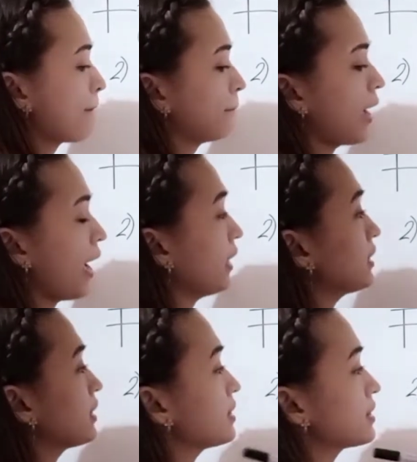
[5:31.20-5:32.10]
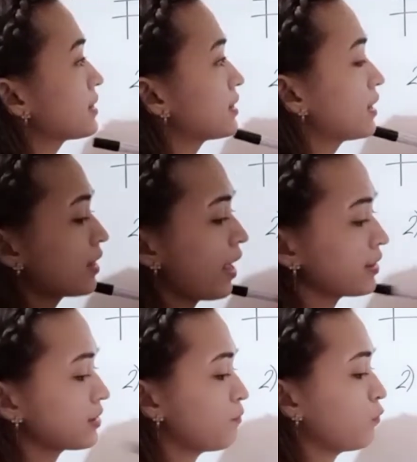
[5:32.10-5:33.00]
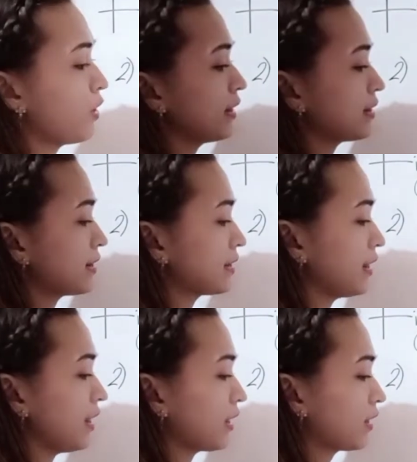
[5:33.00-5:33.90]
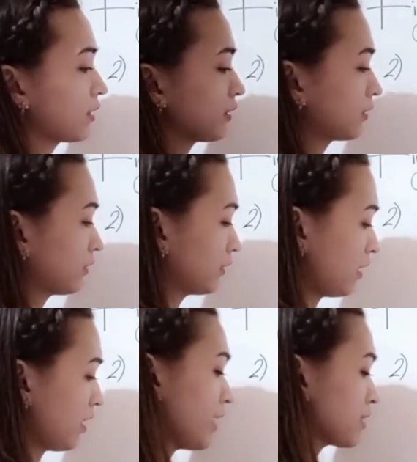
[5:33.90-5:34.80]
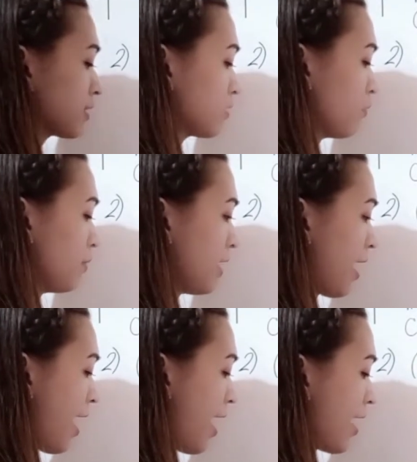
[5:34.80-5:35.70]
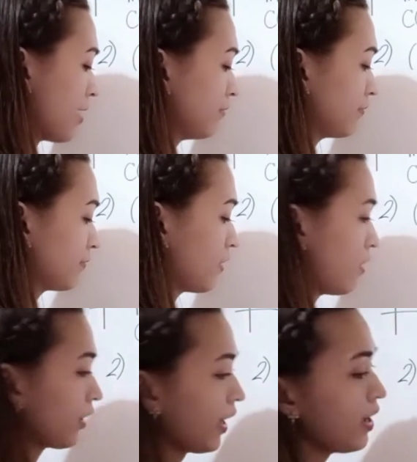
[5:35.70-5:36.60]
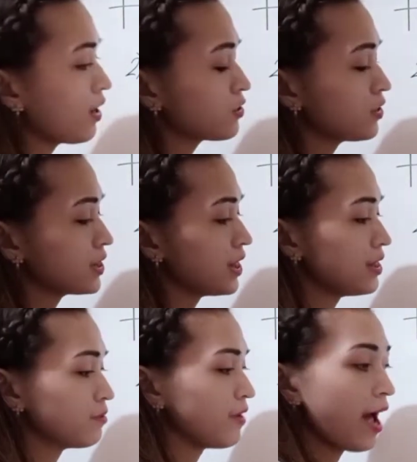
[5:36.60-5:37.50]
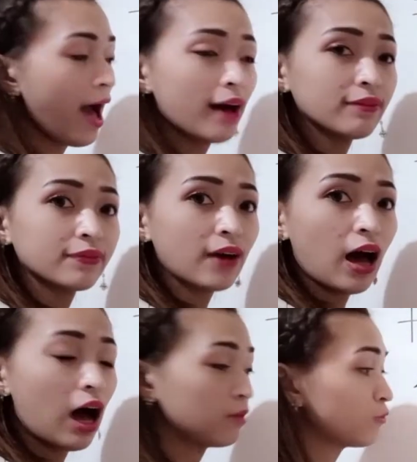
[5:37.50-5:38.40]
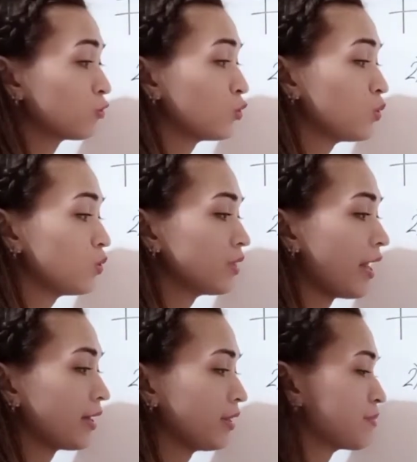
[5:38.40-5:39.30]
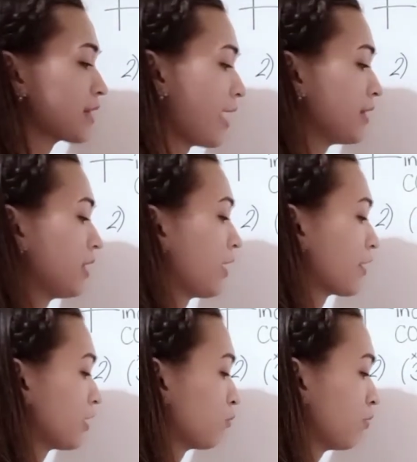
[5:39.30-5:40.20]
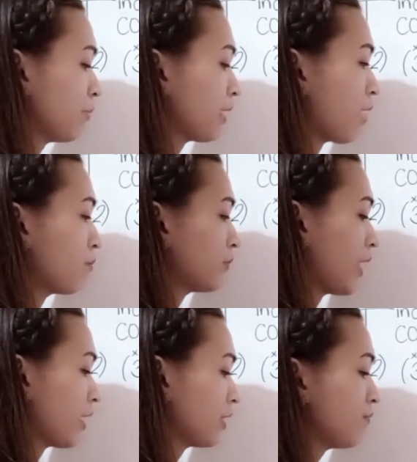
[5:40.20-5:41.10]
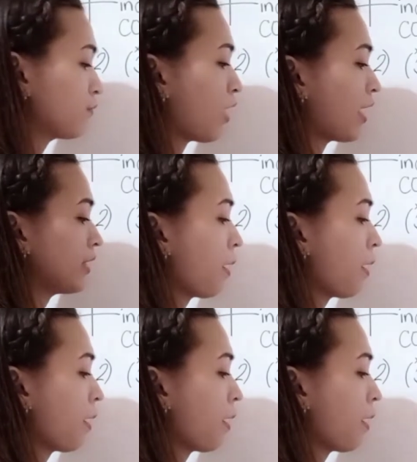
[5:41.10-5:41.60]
minus x sub 1 is 3. So we have, okay, so since we have 2 negative sign here, it will become negative 1